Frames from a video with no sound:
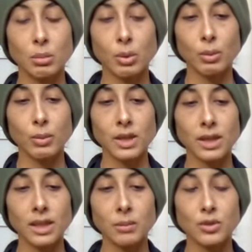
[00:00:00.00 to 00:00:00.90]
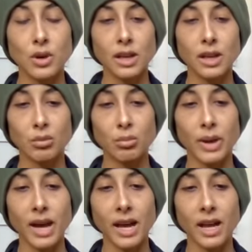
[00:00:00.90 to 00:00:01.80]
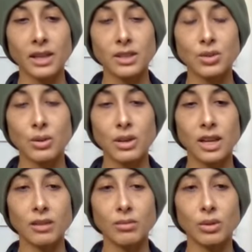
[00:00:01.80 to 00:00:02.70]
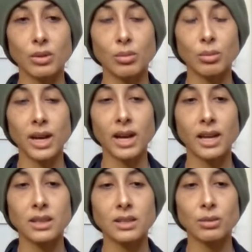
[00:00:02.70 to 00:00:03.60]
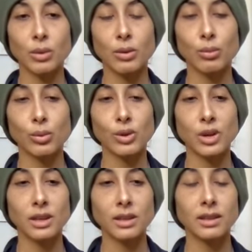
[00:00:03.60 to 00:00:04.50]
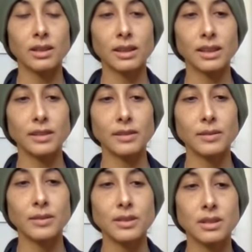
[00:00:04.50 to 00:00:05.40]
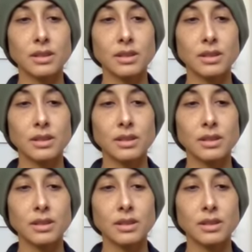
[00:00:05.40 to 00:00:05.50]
But we want to keep drawing it back to our navel, back to where Rudra lives,